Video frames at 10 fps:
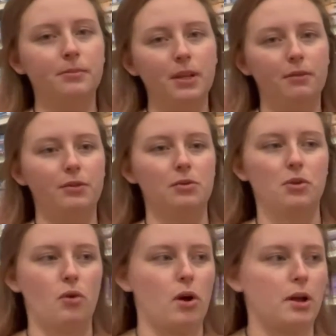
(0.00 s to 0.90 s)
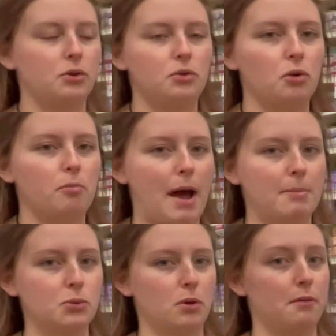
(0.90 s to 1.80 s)
if you go on Google Maps
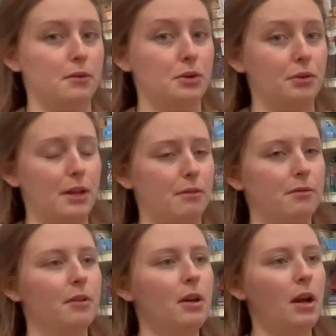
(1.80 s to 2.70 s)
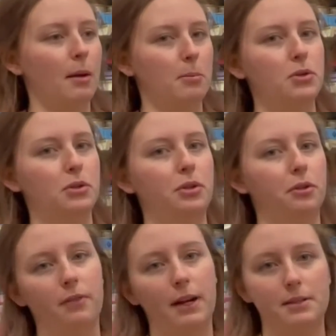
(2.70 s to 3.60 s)
wherever you live, I'm sure you'll
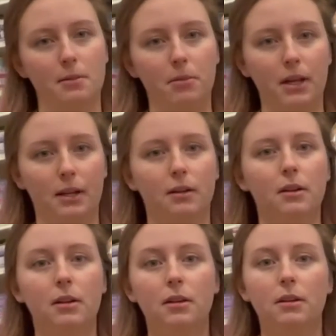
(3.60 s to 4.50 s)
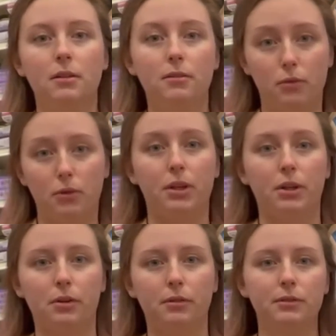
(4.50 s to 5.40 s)
find something for you
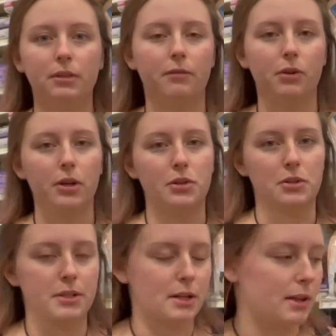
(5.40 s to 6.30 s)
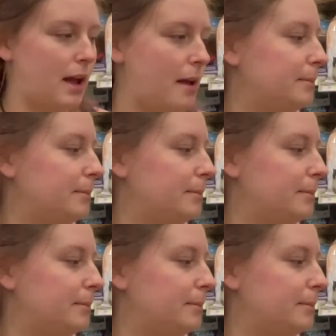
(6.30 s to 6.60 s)
if you're interested in that.